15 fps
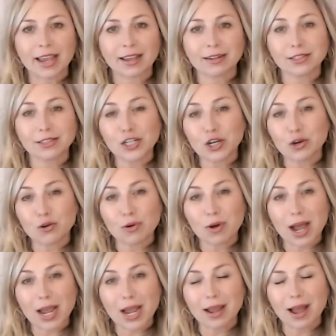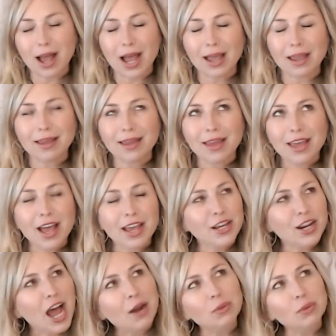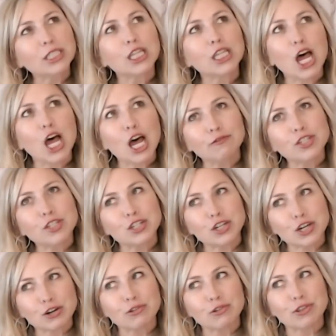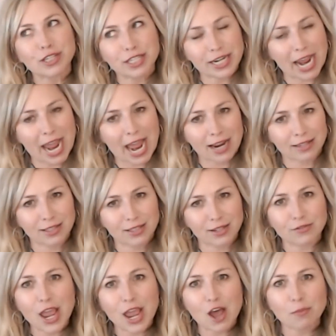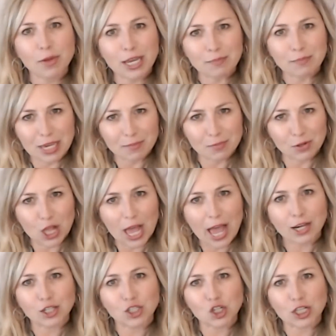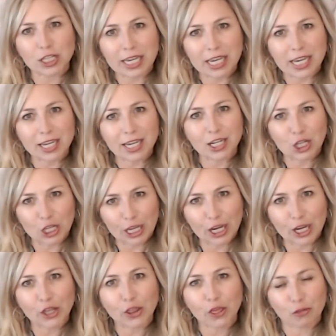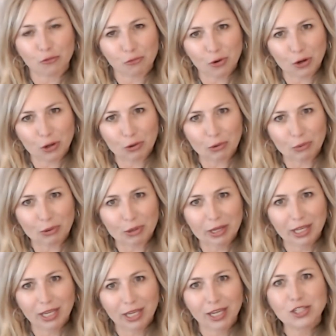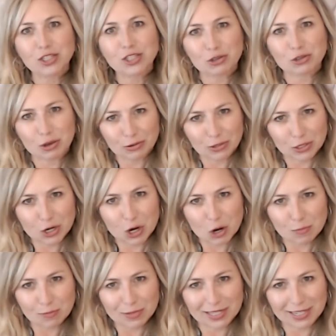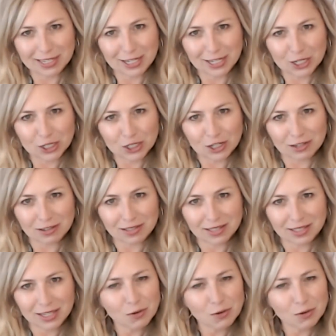And yeah, I would love to know the stats of how many people actually click through to those terms and conditions.